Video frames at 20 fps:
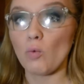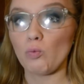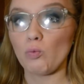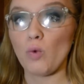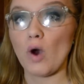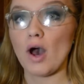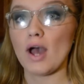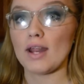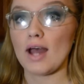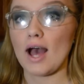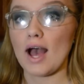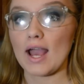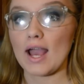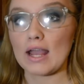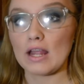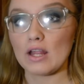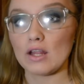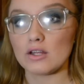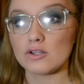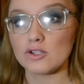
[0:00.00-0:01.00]
what
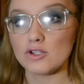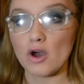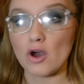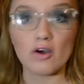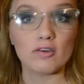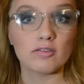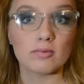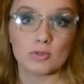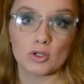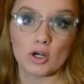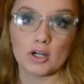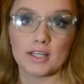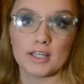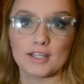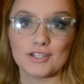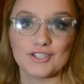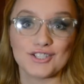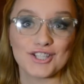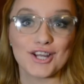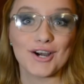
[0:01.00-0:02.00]
I know from
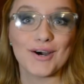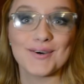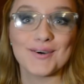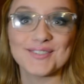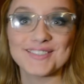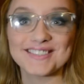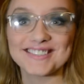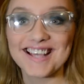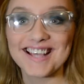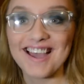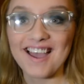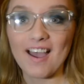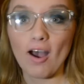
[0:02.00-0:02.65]
cooking shows,